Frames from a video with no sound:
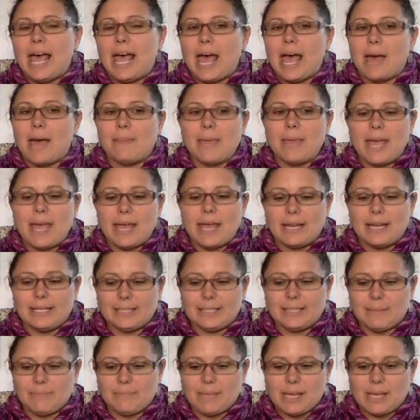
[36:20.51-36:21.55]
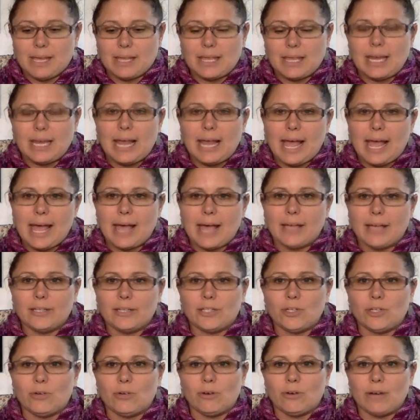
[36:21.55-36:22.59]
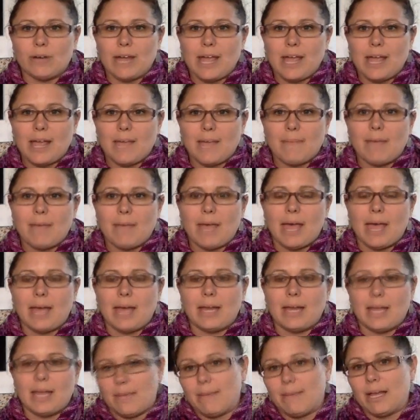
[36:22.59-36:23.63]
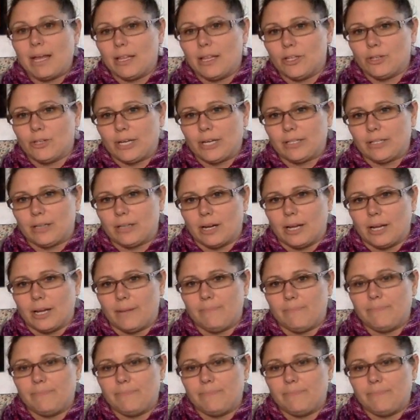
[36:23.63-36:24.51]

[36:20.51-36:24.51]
and then something that has your name and email address on it.